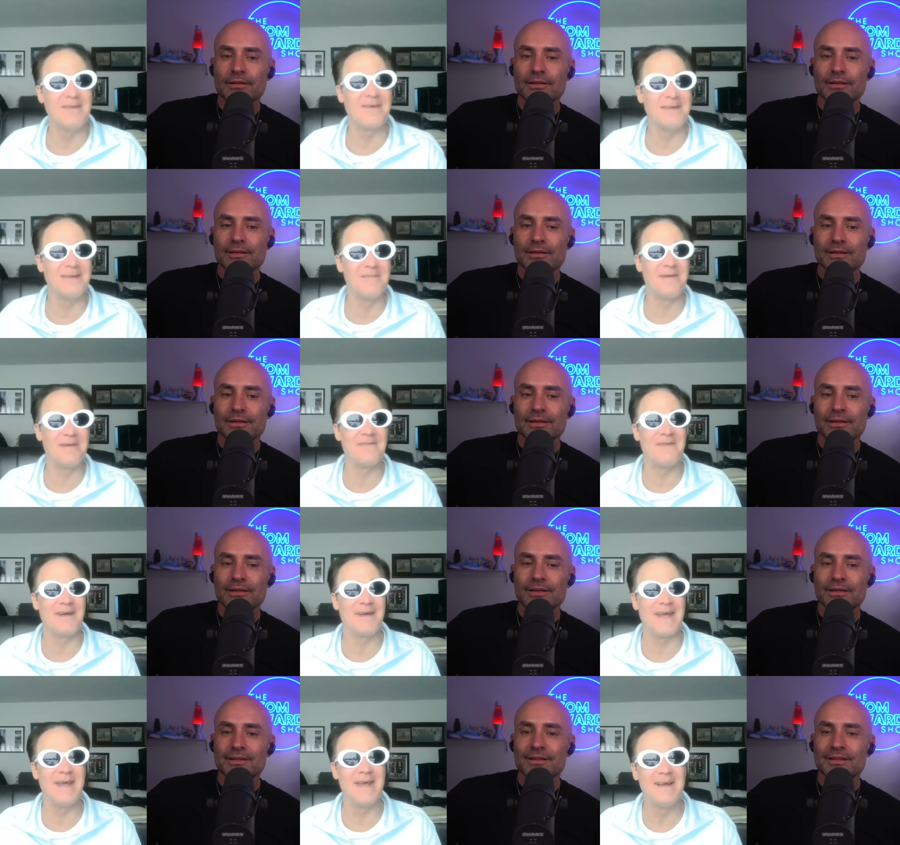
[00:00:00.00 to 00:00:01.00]
Speaker 1: looked at me
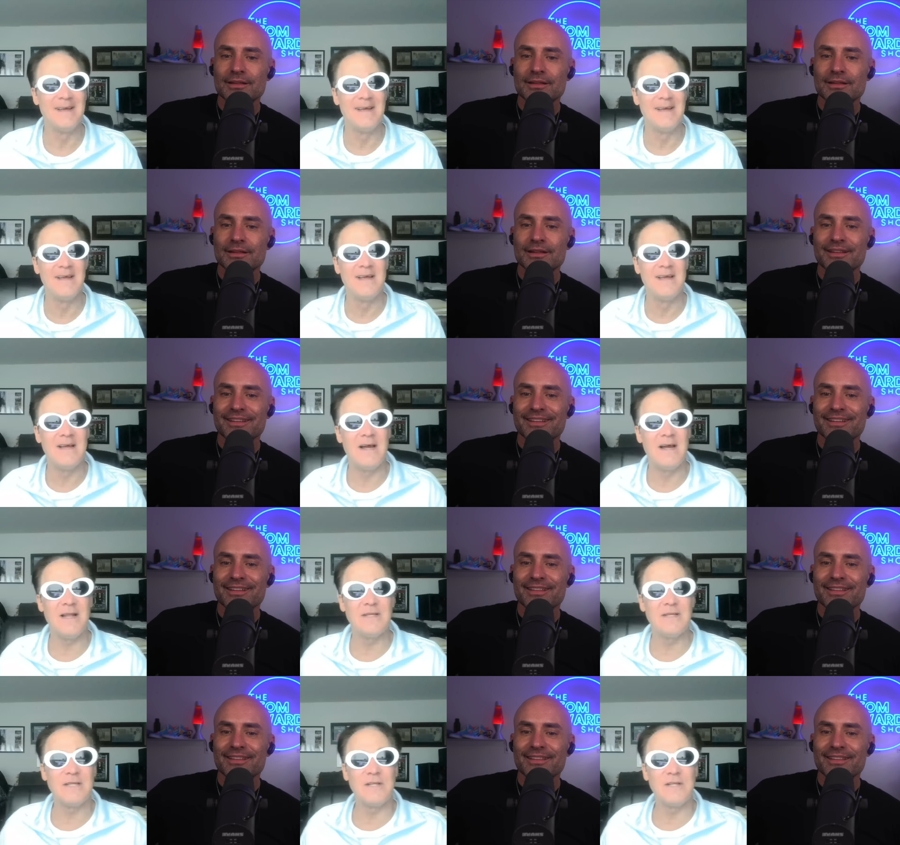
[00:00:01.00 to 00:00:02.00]
funny and
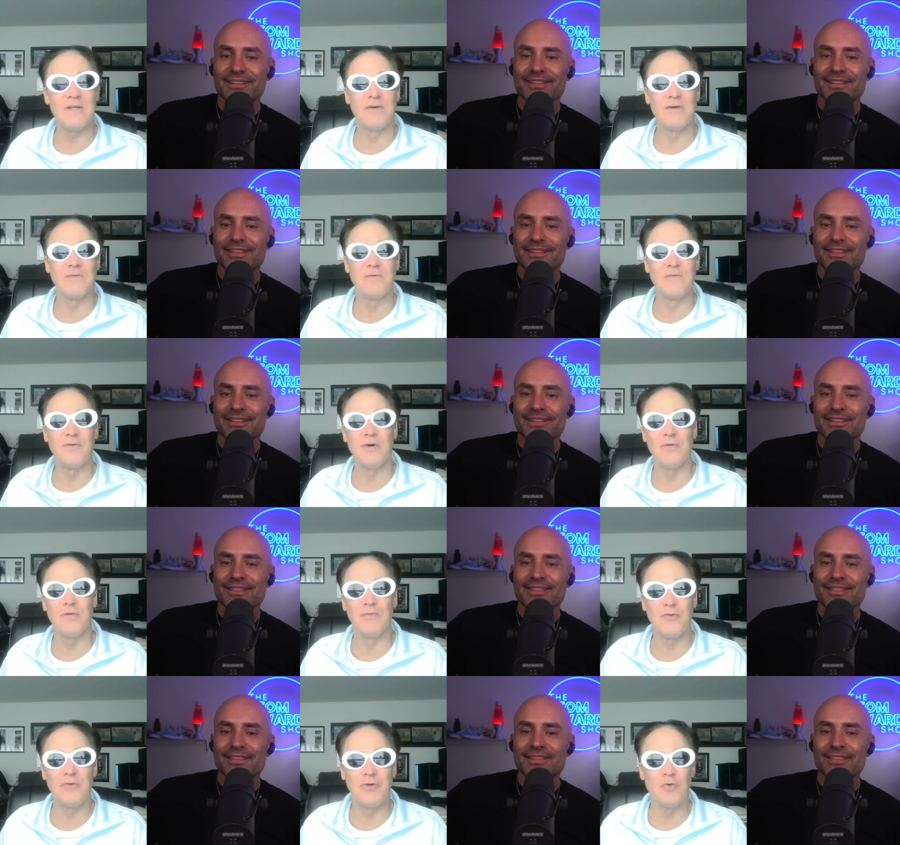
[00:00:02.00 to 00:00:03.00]
he said, don't,
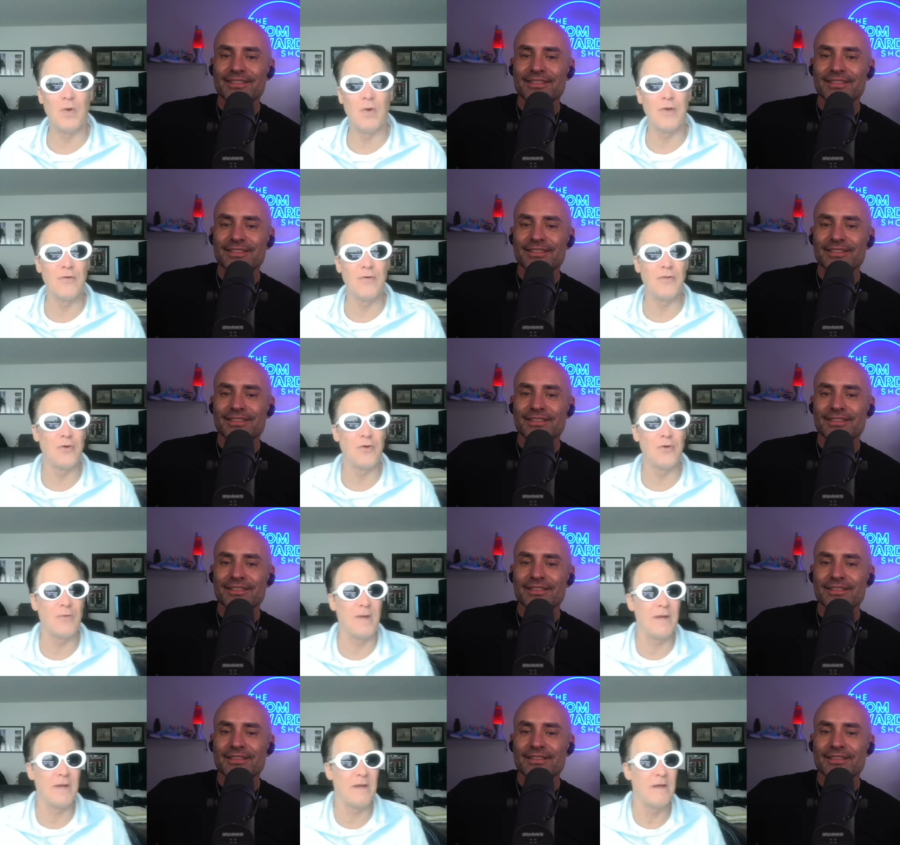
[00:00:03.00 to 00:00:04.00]
don't do what you're
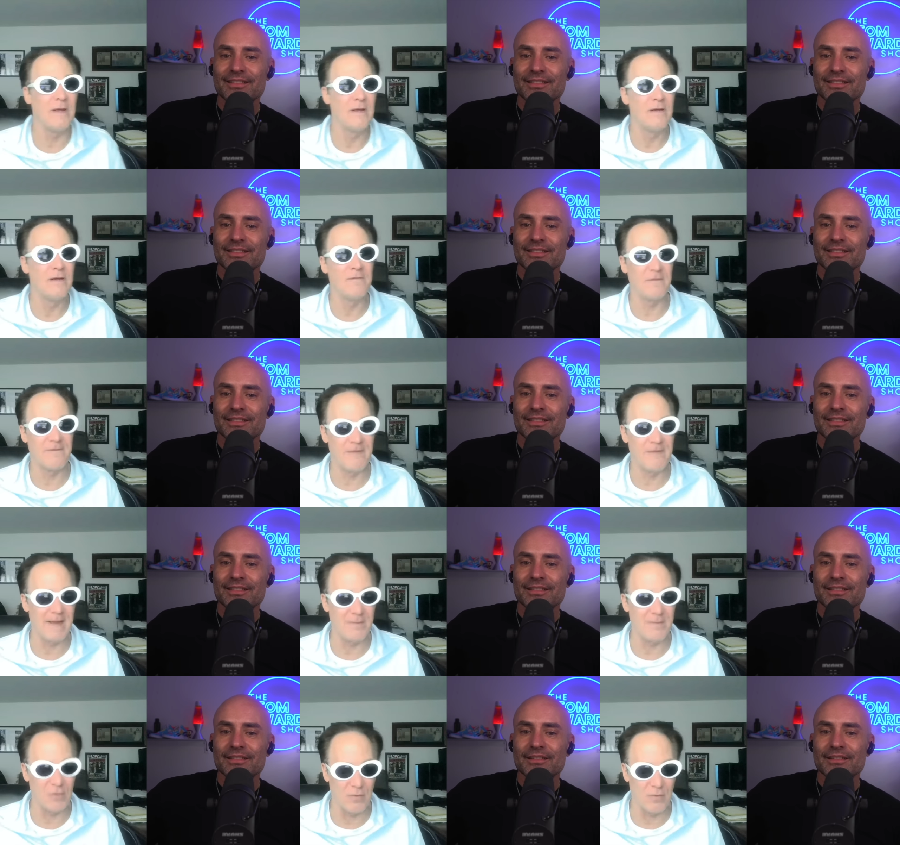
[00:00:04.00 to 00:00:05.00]
doing for
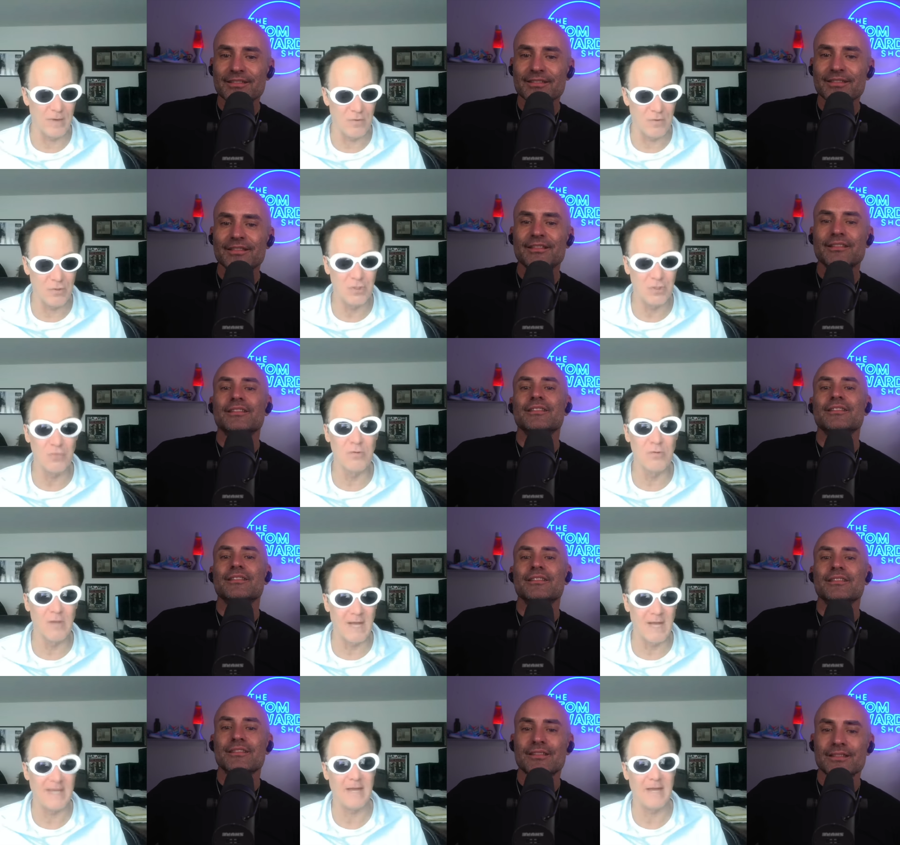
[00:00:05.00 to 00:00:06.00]
fame. Do it because you
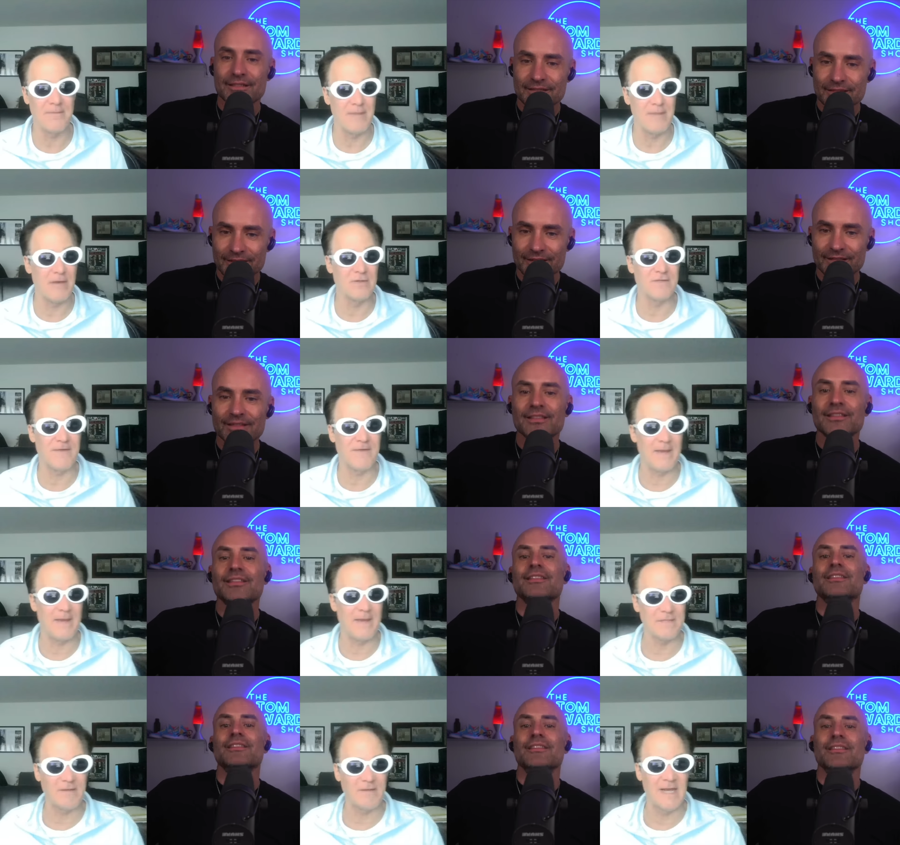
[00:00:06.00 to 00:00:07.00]
like it, because fame
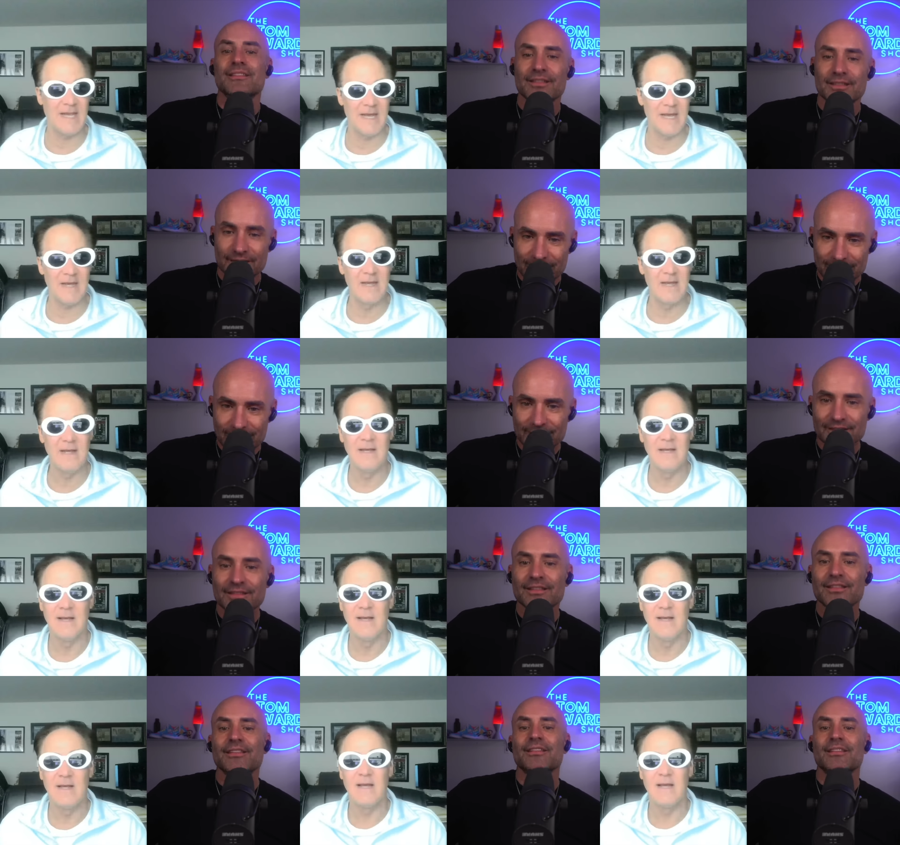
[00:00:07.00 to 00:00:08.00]
is fleeting.
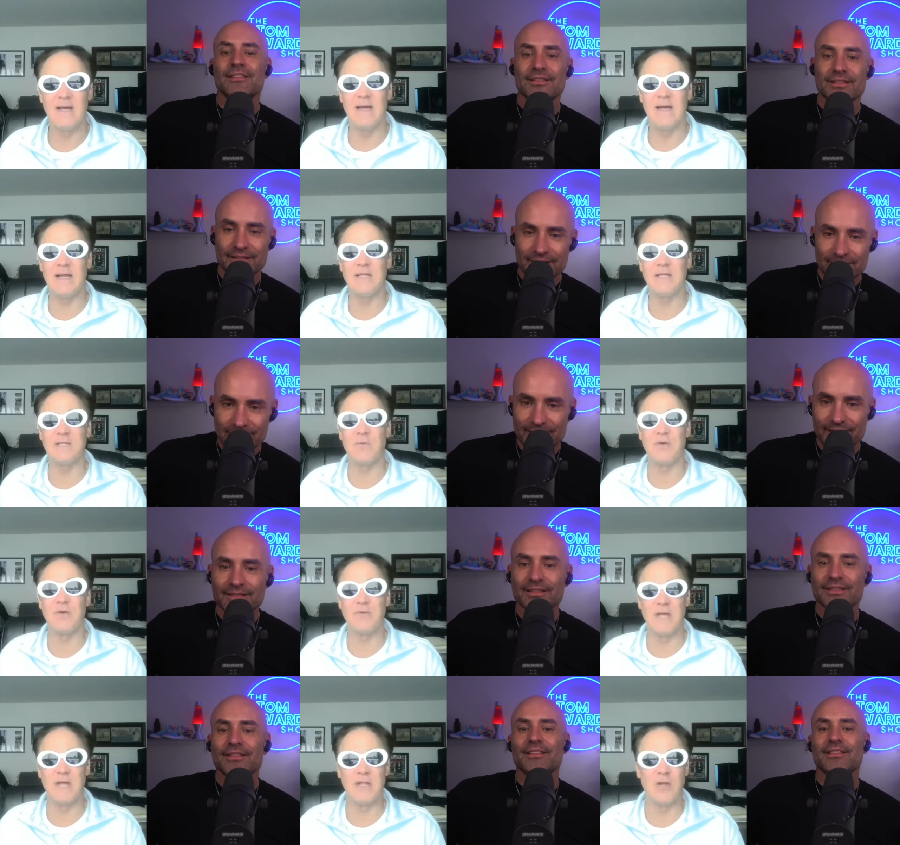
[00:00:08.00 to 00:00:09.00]
And he said, when you're
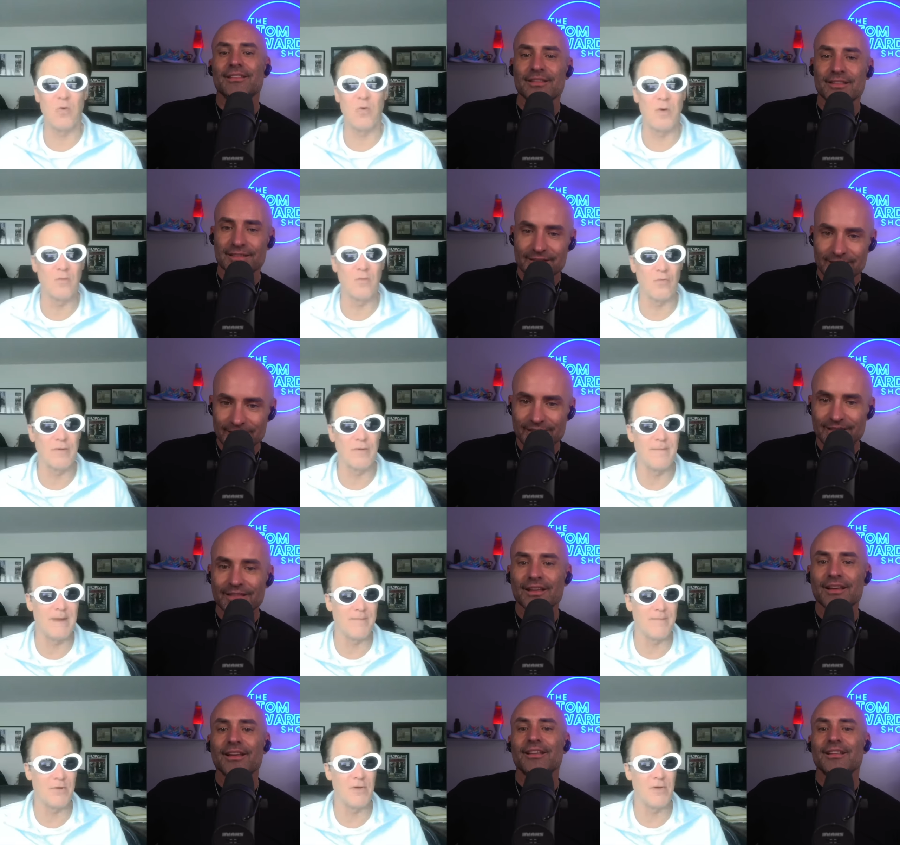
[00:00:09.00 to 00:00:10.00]
dead, no one will
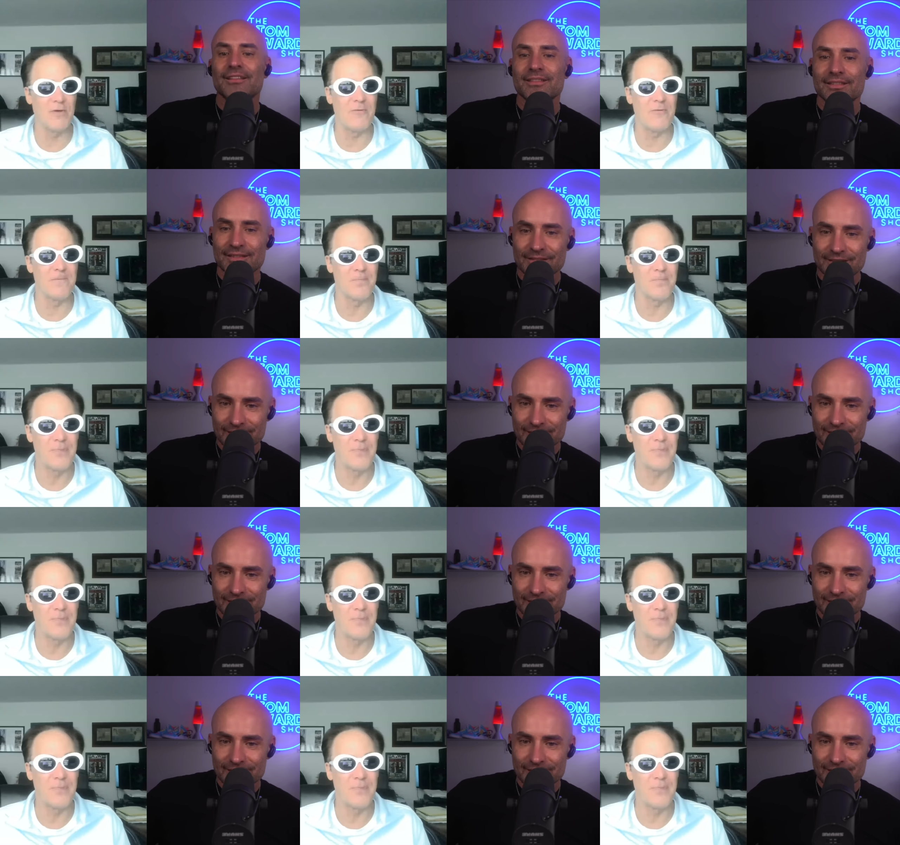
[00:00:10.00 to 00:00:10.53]
remember you.